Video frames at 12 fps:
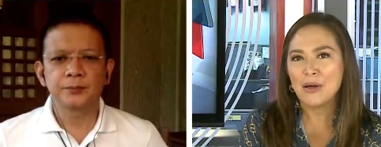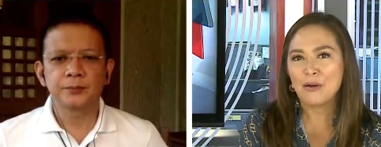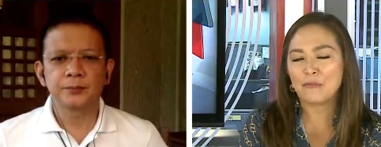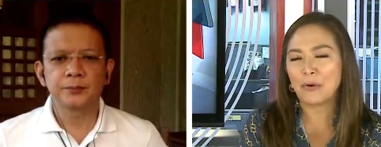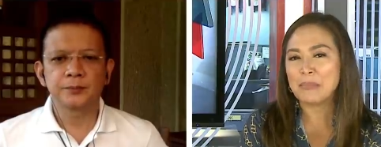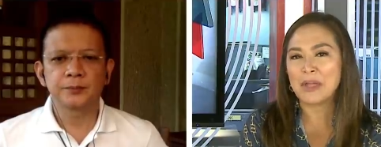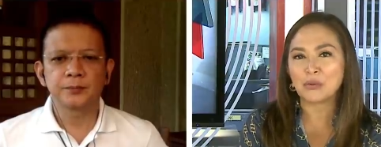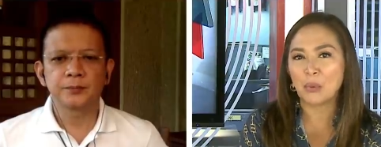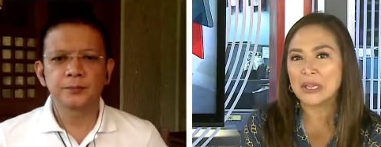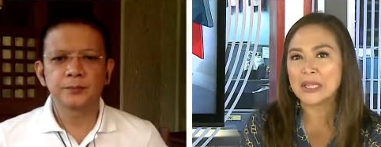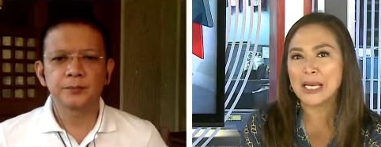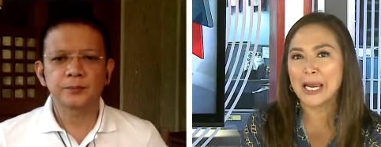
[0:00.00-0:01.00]
Speaker 1: from the
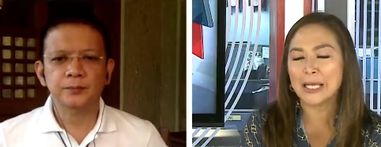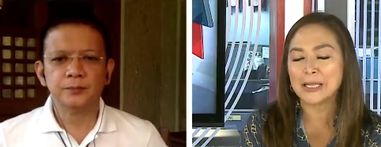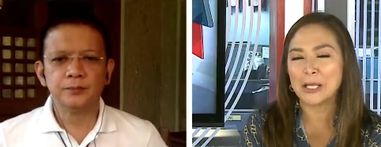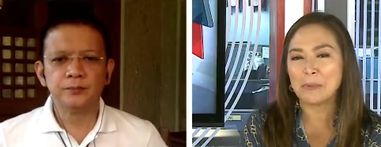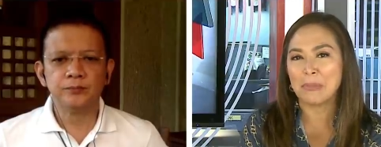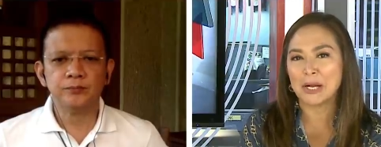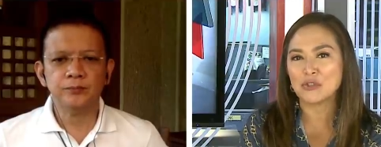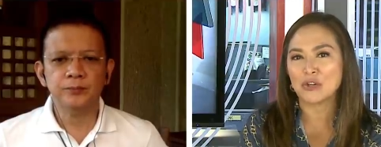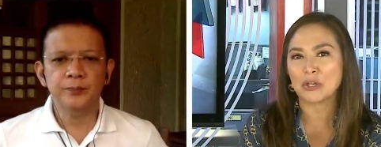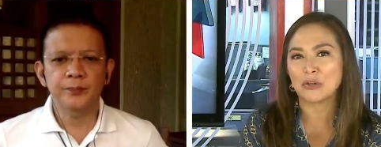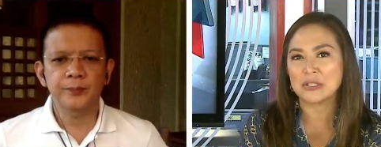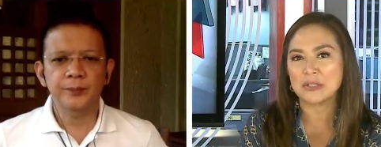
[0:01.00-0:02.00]
2019
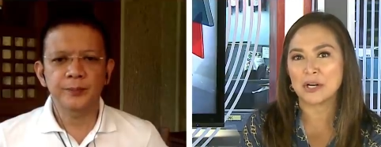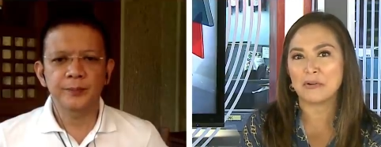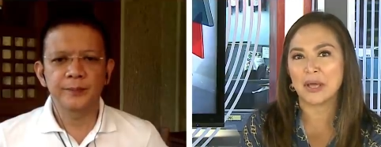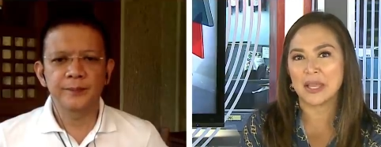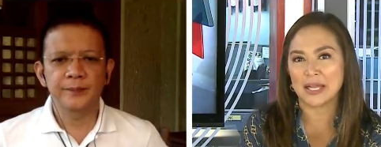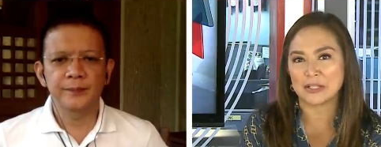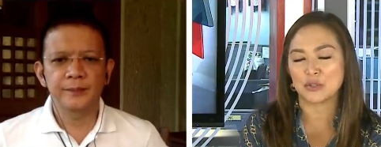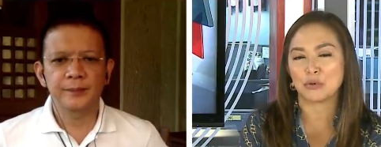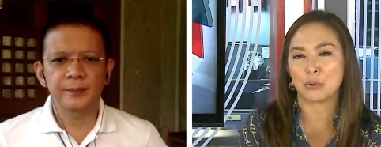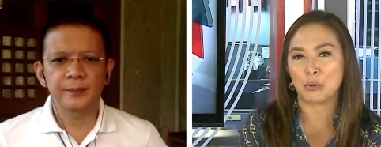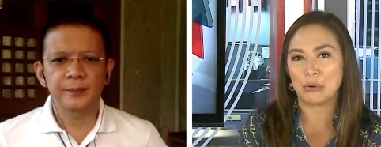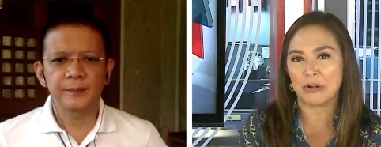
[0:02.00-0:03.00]
budget, considering that's
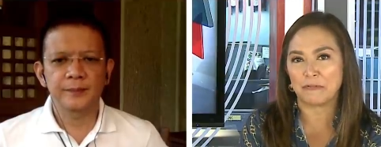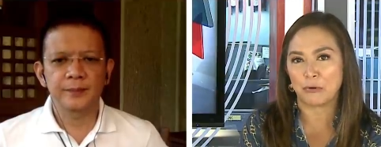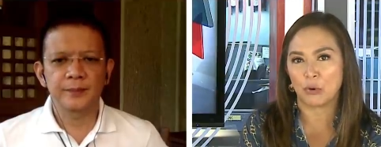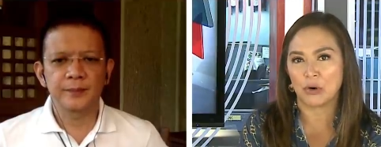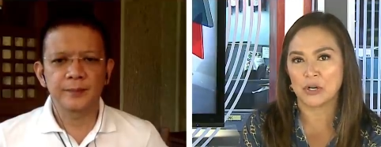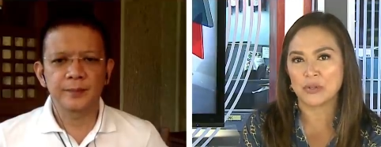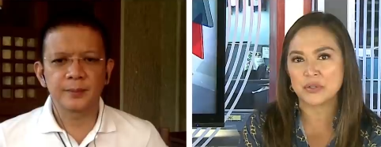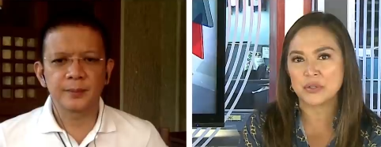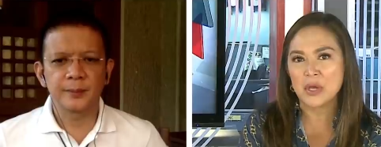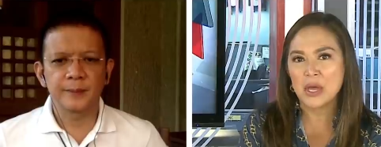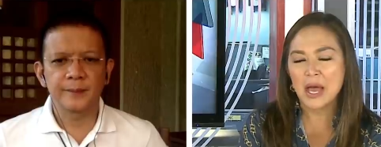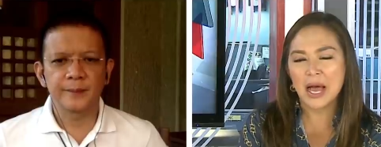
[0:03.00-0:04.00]
grown, of
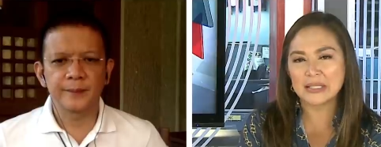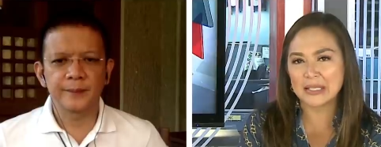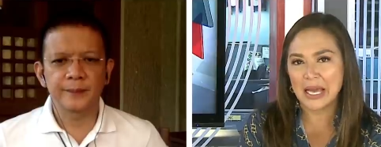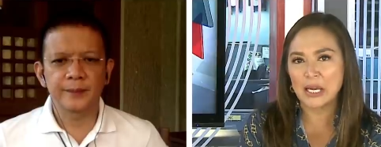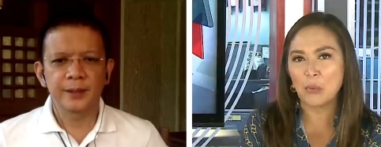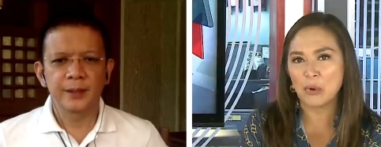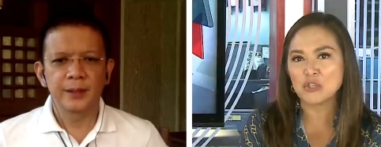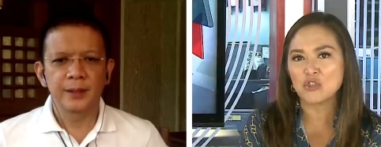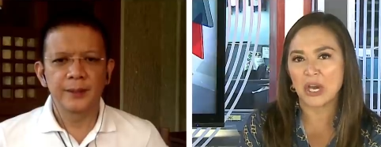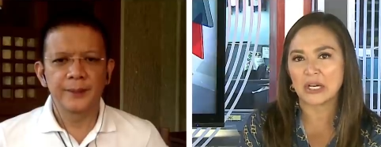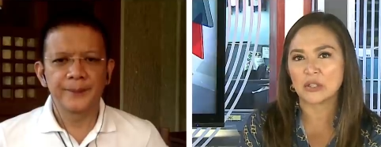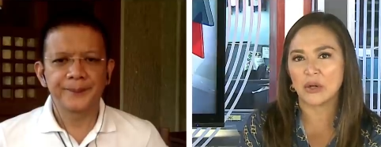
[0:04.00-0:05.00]
course? Has anyone
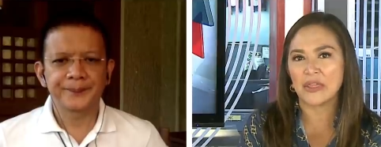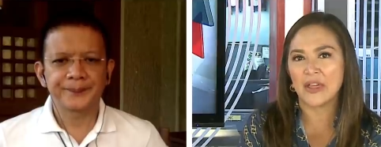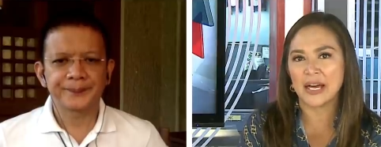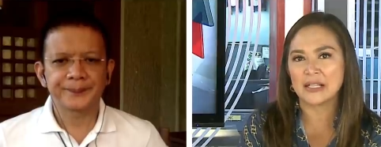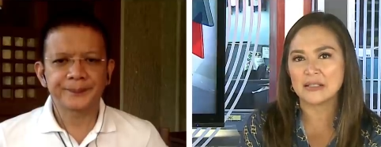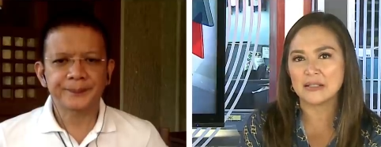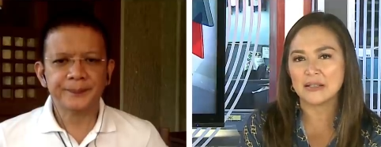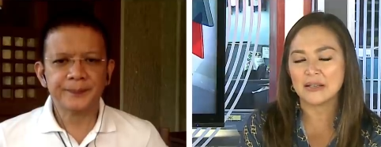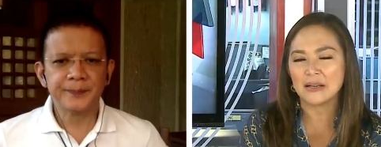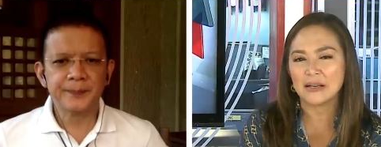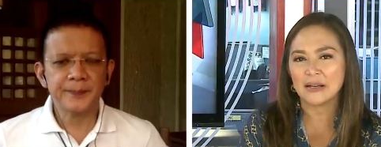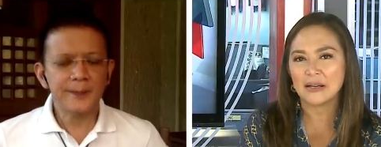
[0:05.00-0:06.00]
checked on that?
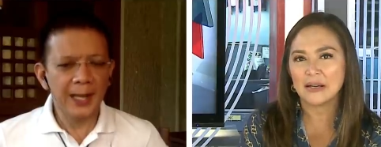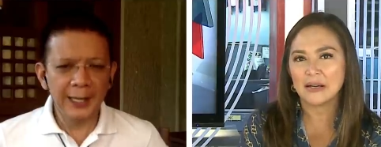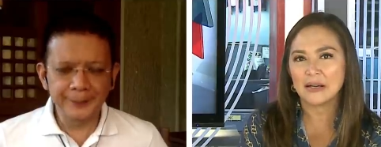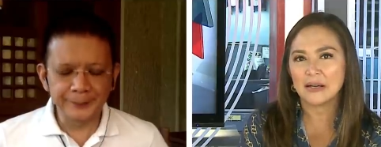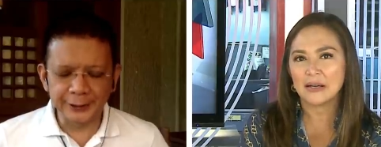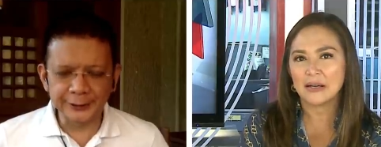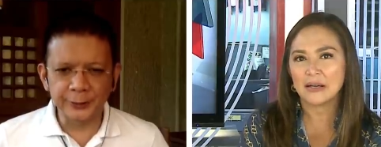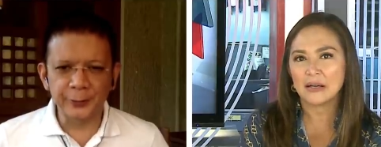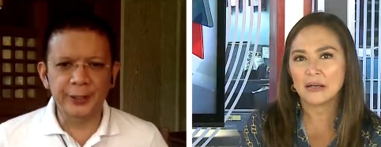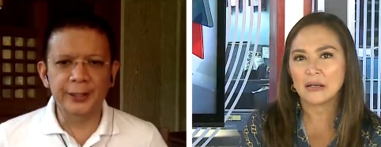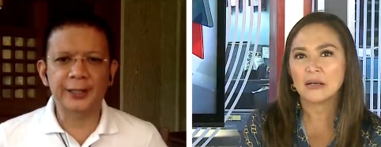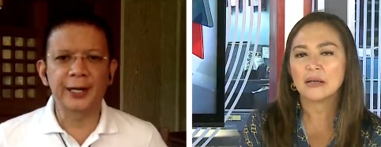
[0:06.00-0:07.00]
Speaker 2: I'm not
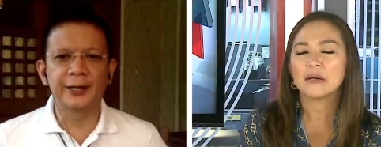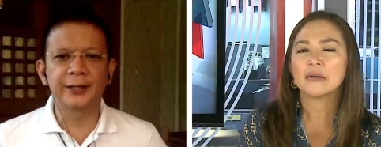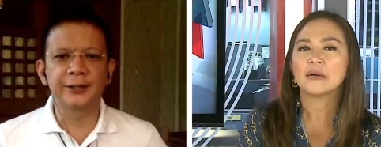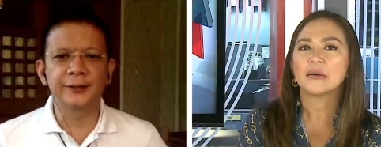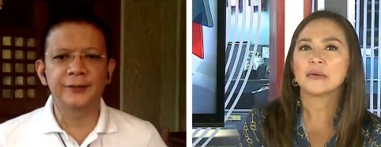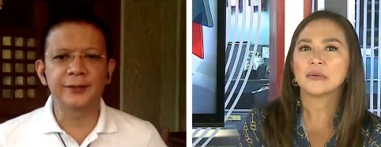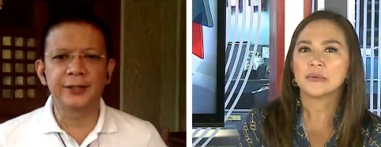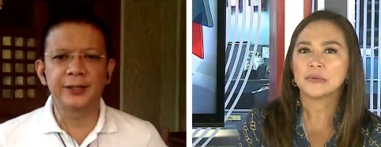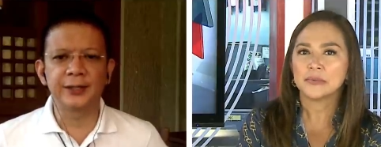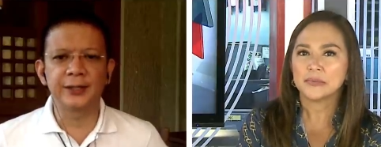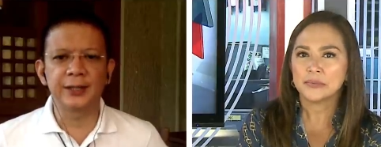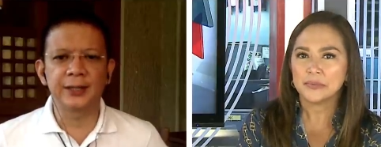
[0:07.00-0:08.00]
aware, Karen, of
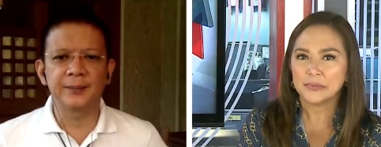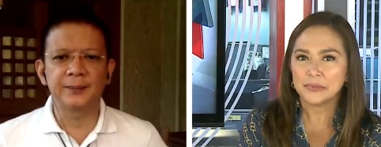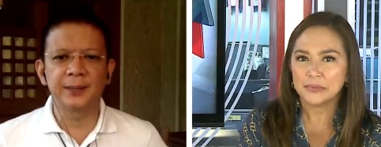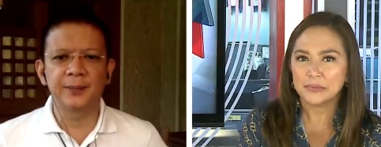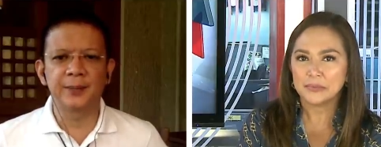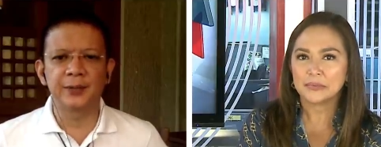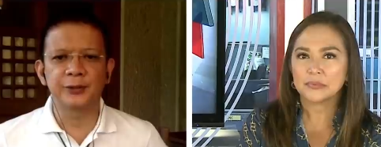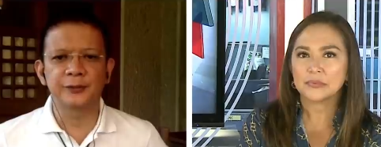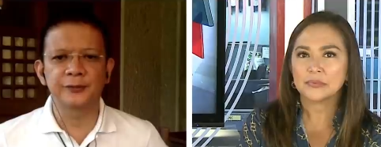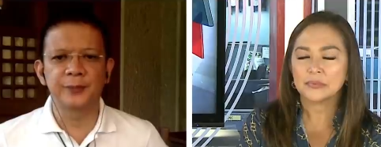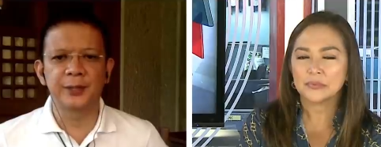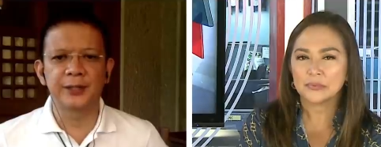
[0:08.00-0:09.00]
the amount of
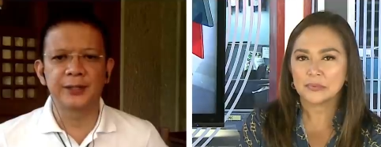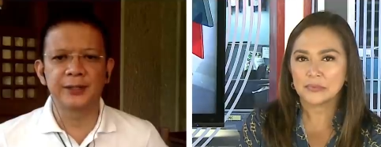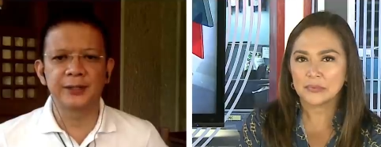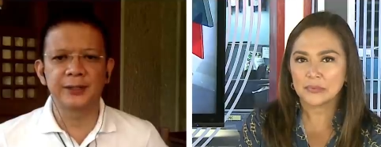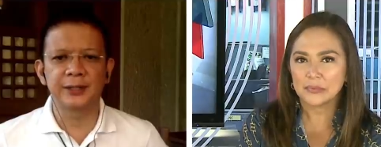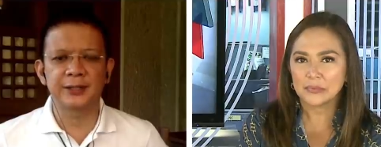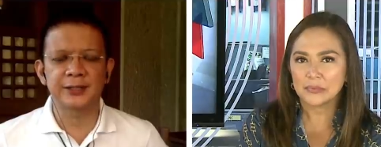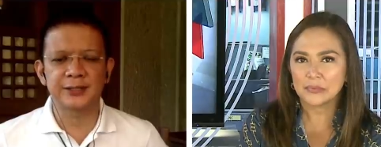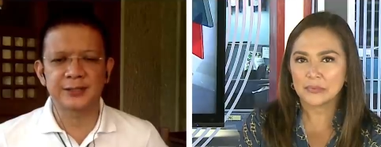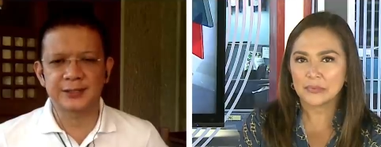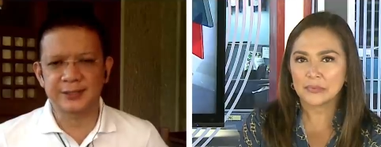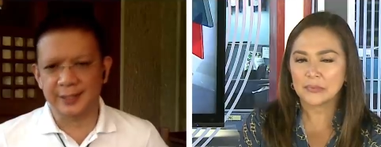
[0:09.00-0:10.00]
money
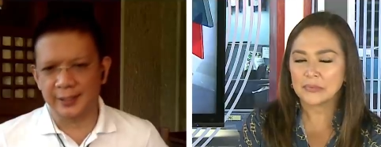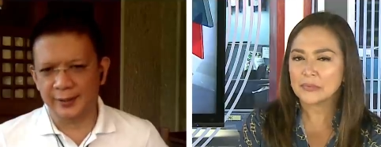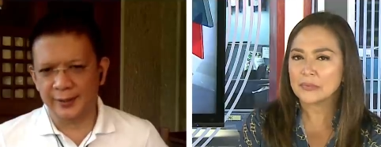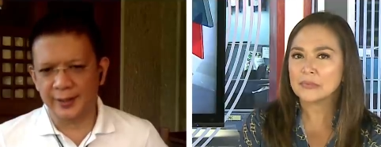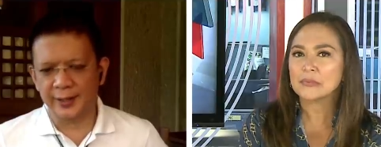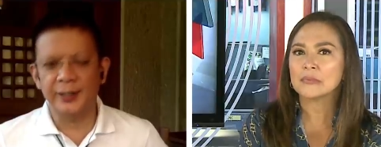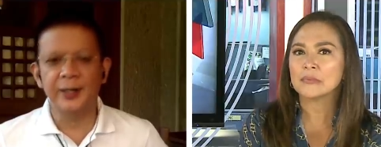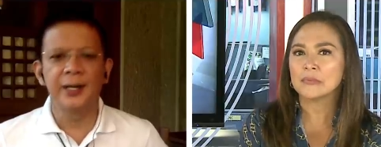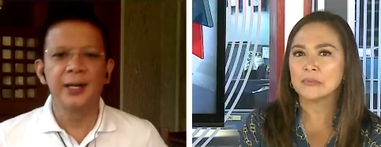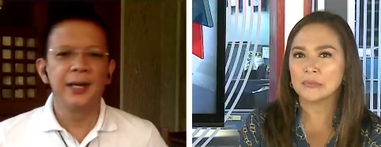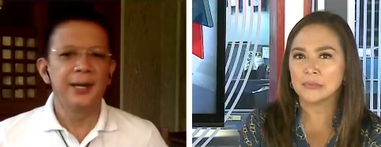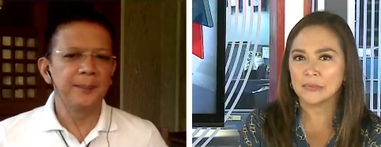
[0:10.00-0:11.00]
that's still there.
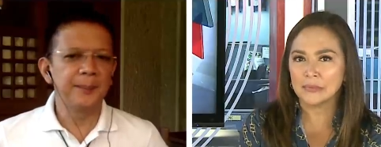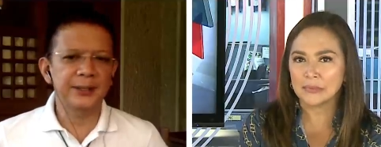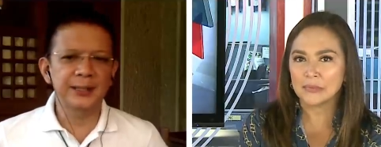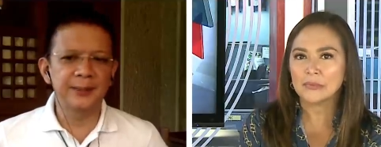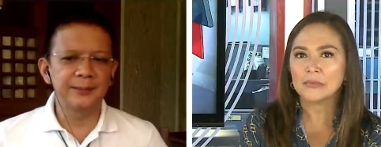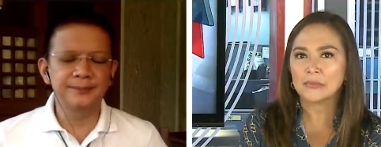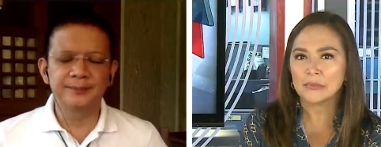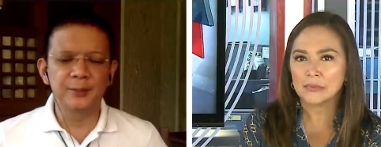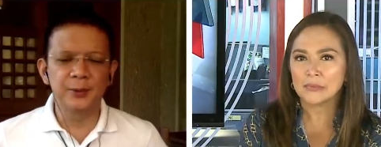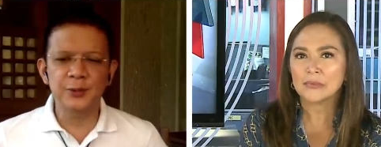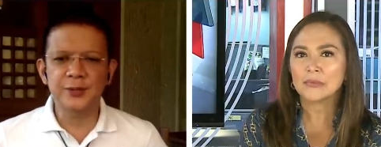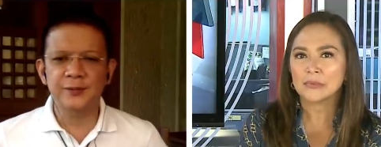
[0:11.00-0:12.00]
But most of